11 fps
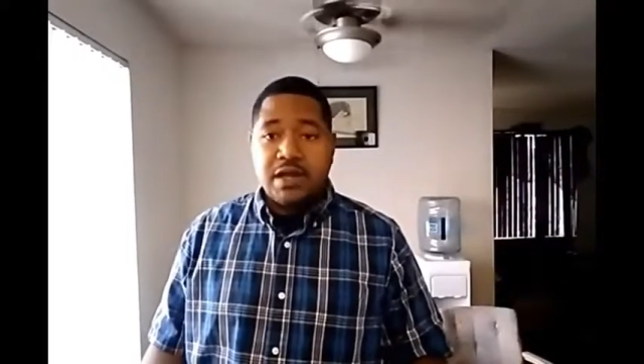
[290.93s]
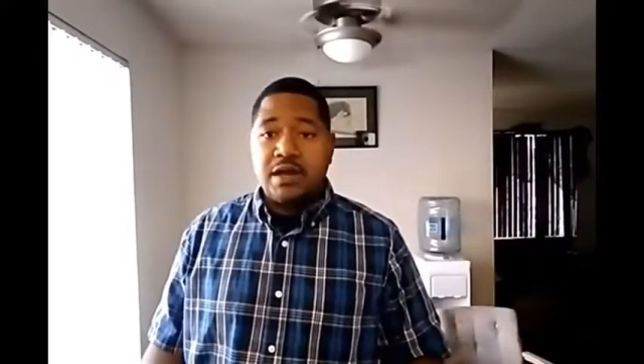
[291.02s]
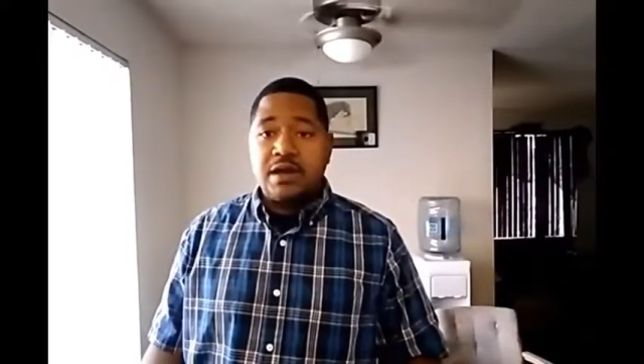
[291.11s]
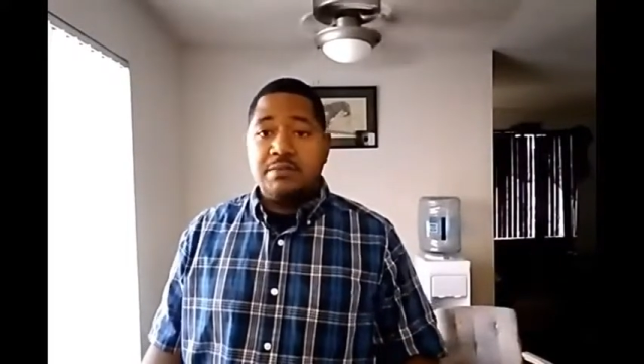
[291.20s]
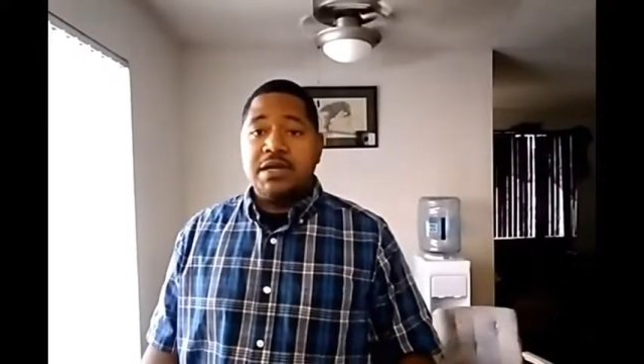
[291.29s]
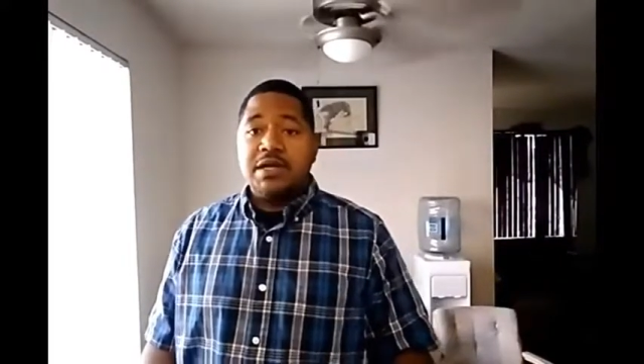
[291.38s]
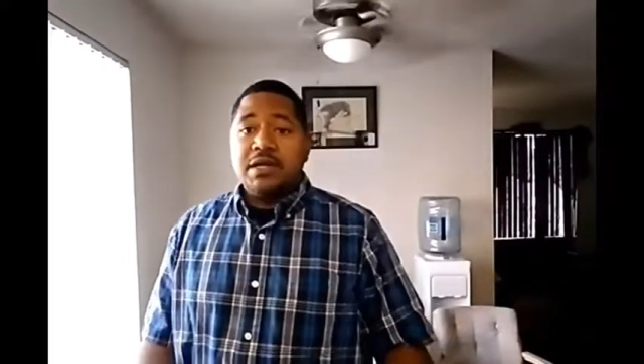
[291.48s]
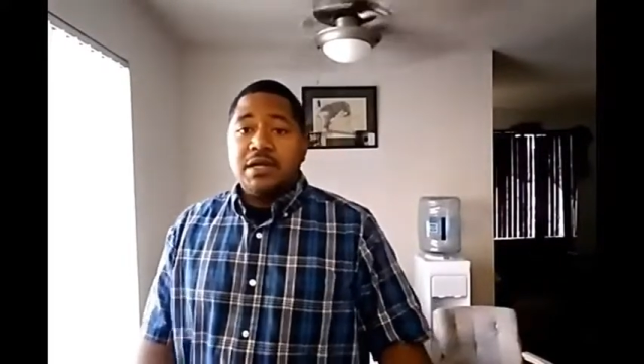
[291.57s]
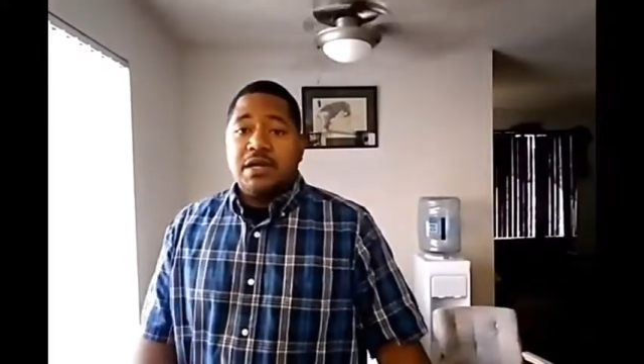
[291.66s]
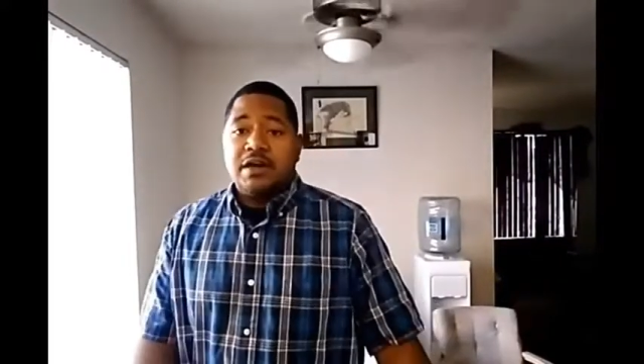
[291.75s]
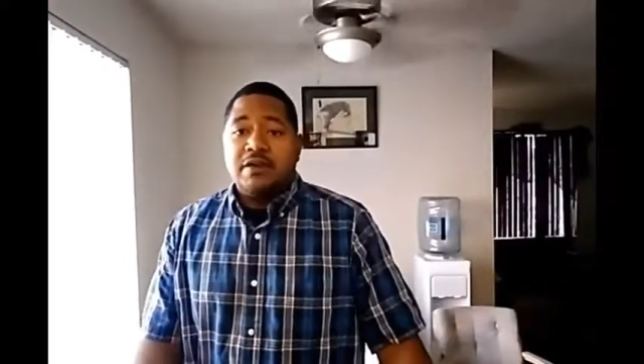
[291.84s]
um,
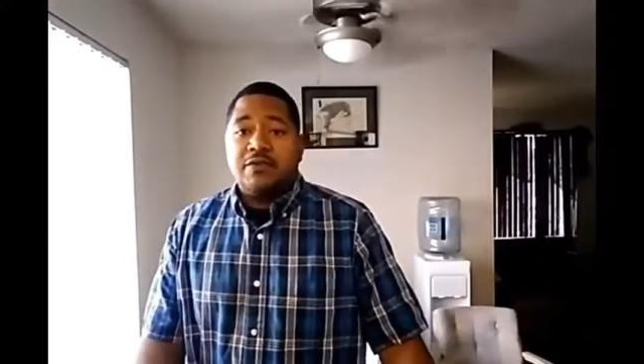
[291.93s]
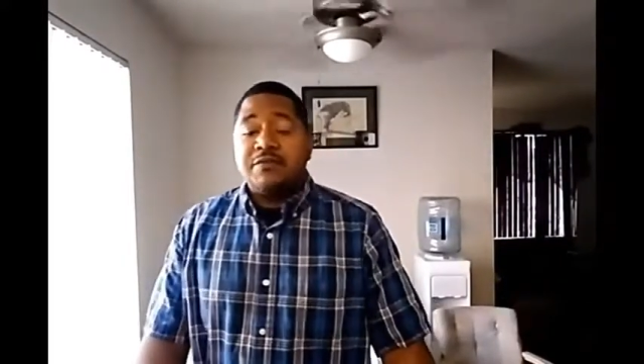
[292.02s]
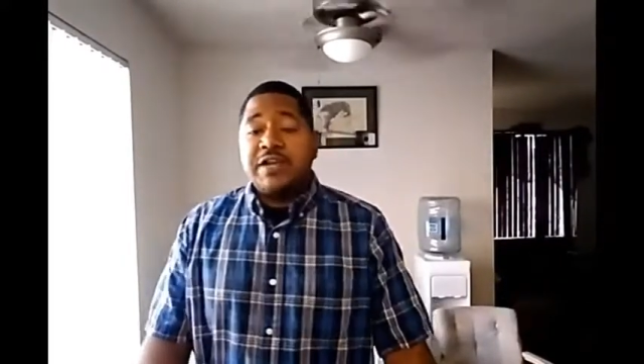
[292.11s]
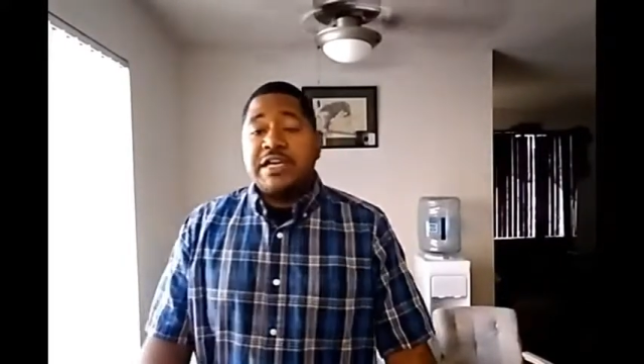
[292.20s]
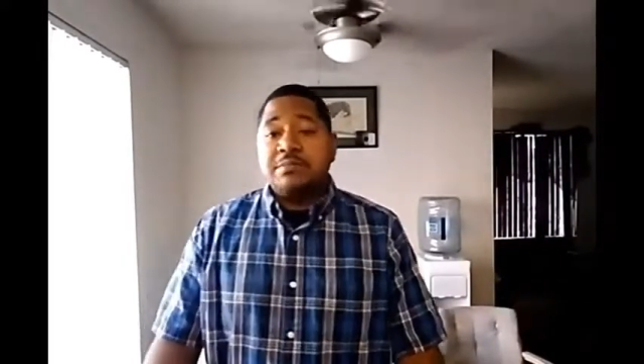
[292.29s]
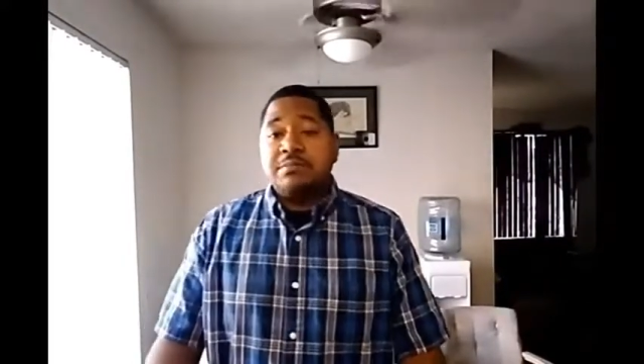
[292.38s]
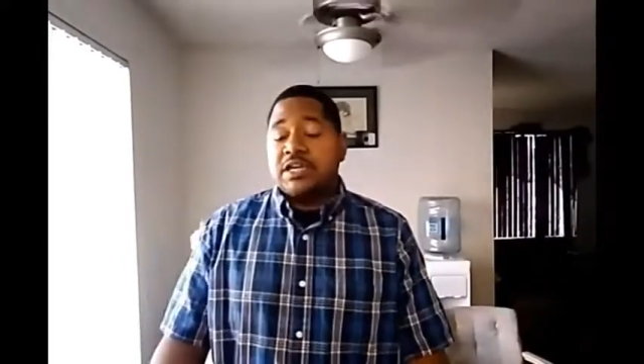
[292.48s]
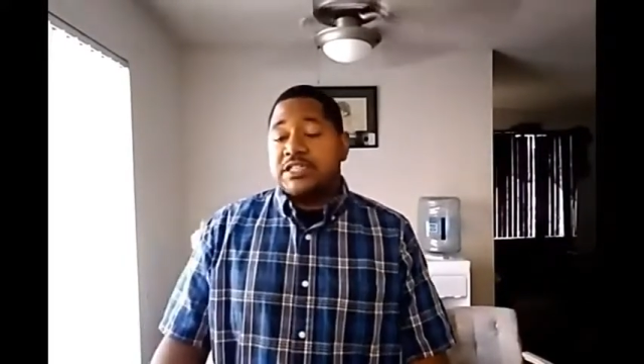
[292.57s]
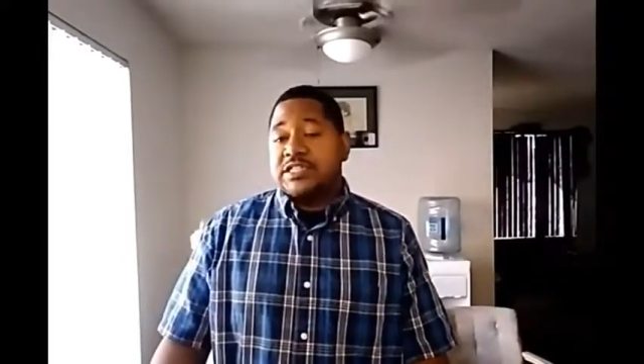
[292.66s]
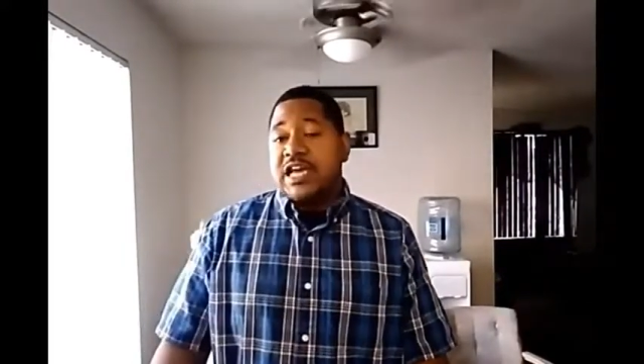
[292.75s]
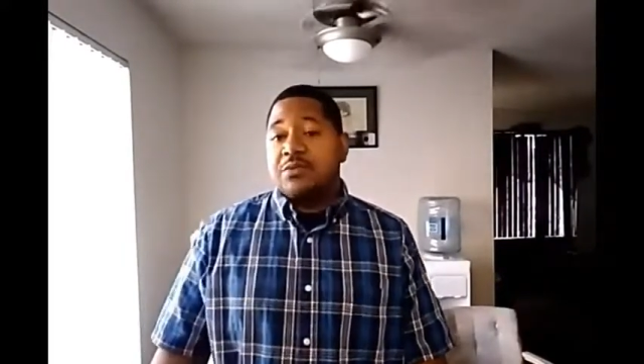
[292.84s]
uh, for flesh and
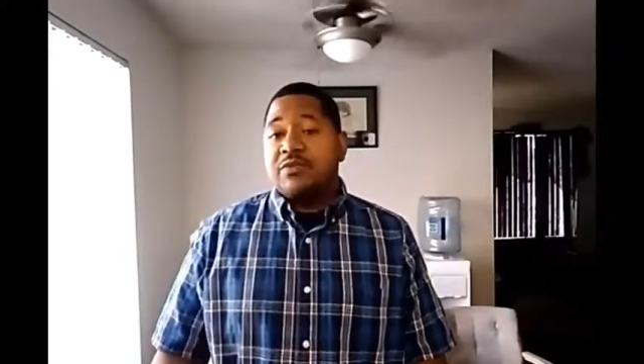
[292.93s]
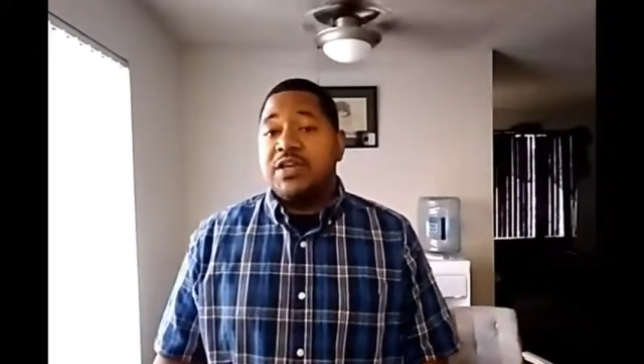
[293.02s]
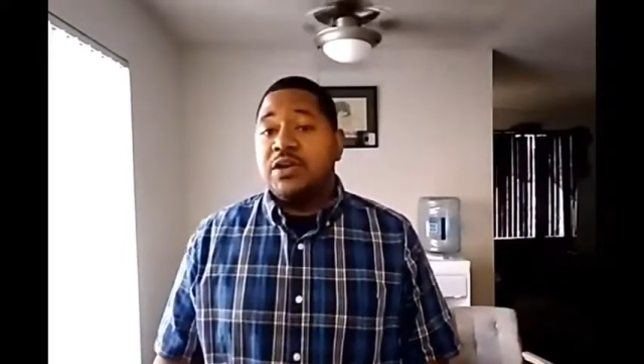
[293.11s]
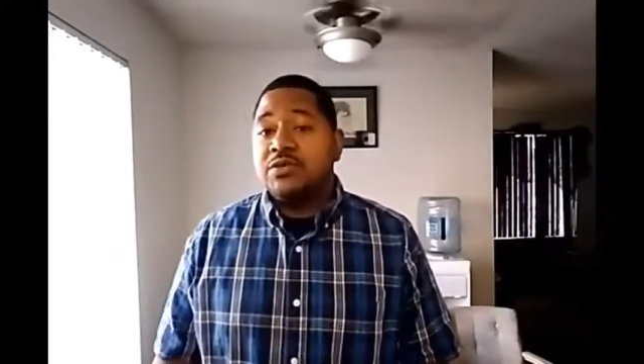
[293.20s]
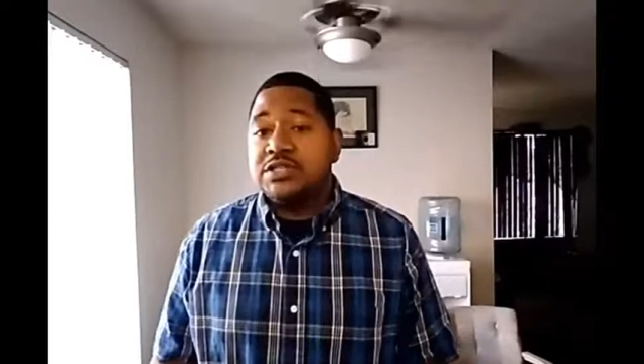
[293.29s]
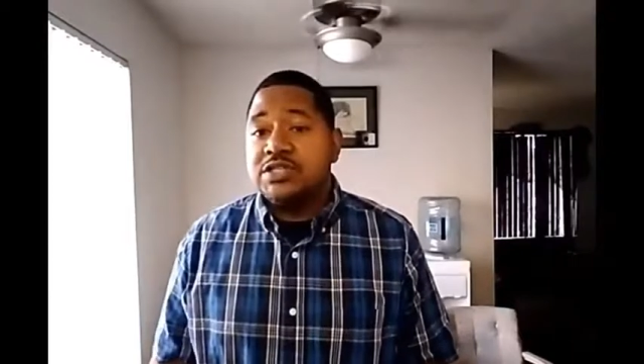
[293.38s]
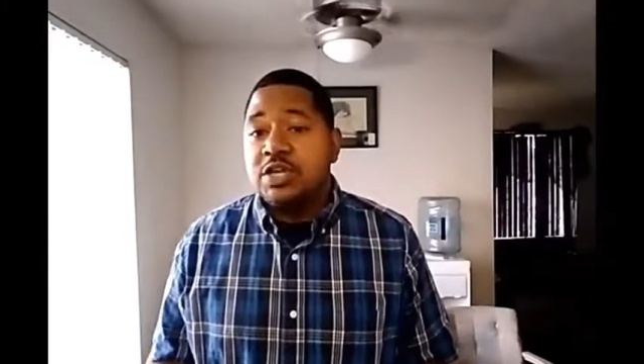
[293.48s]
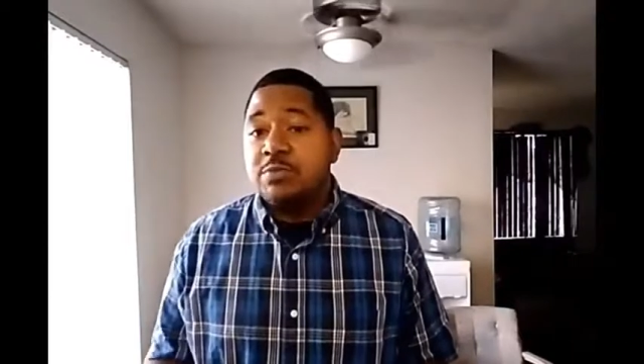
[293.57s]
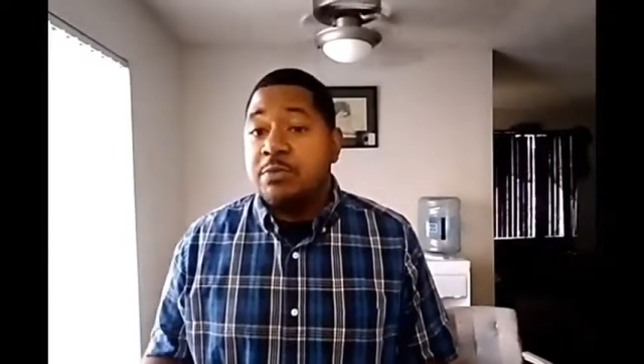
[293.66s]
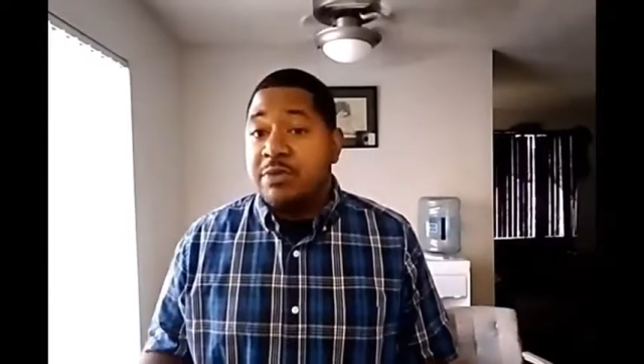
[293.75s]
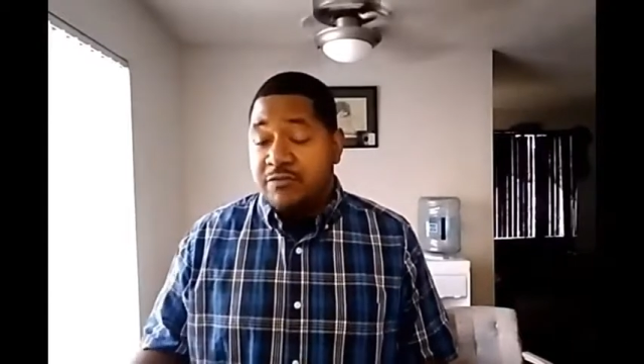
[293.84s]
blood has not revealed this
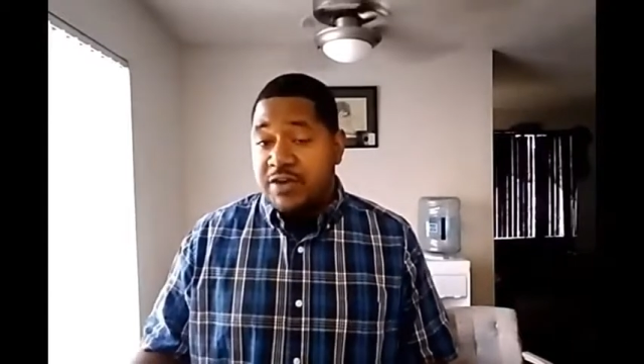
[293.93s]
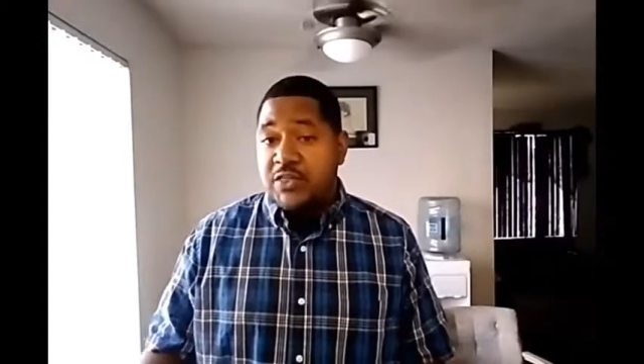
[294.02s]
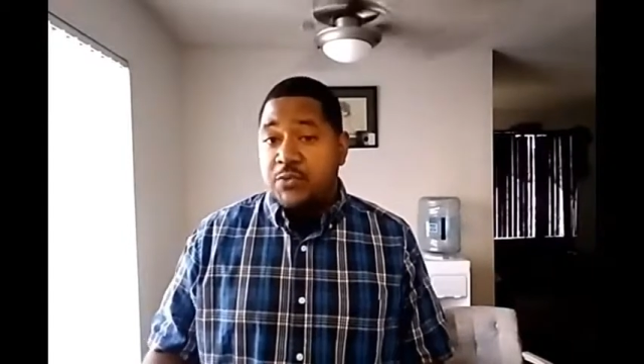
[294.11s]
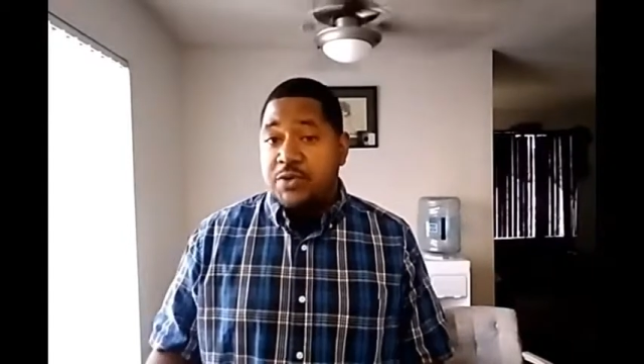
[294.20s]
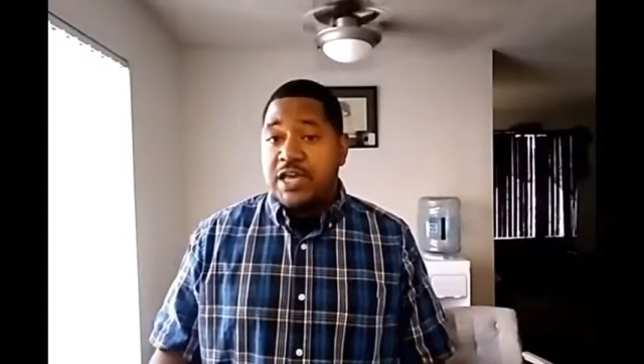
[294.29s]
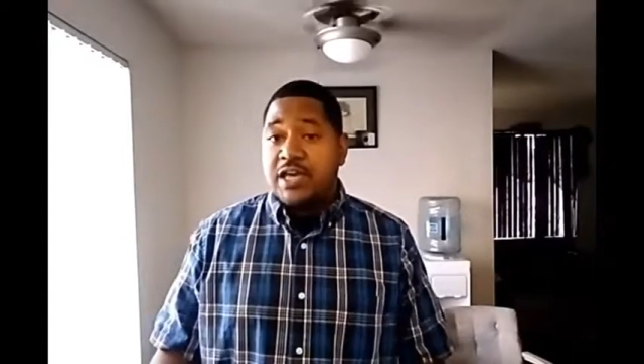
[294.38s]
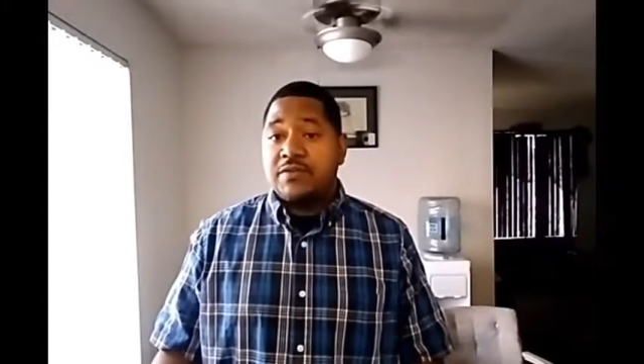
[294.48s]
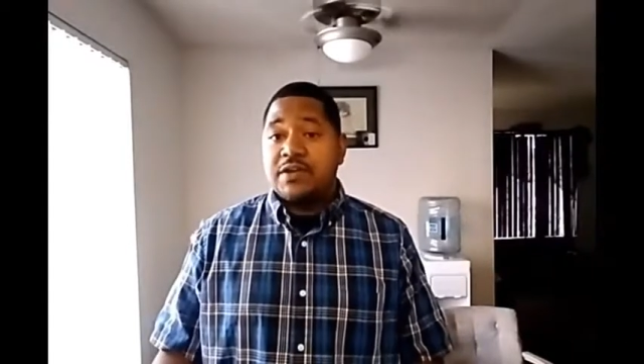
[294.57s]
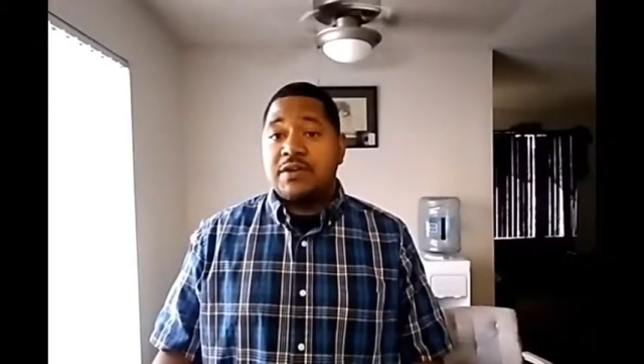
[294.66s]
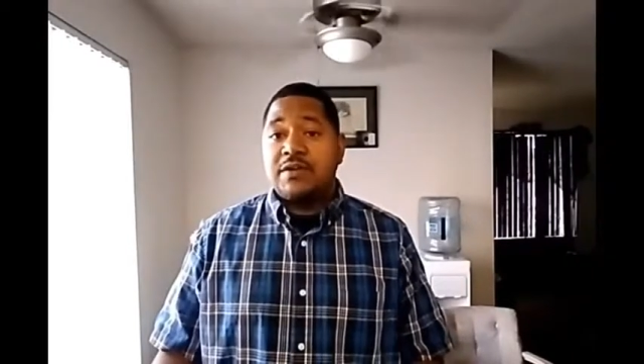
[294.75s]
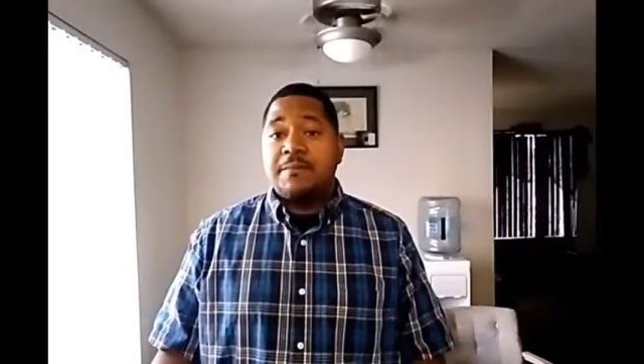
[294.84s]
to you, but my Father in
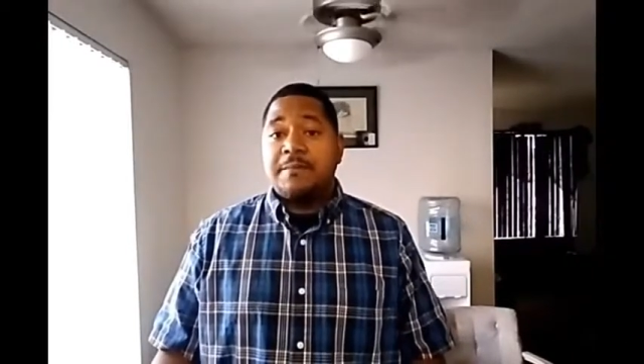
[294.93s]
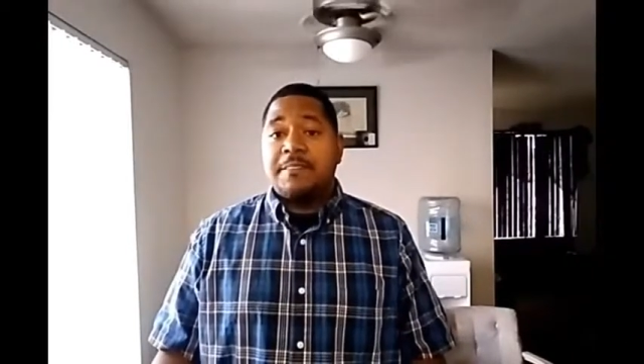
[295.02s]
heaven.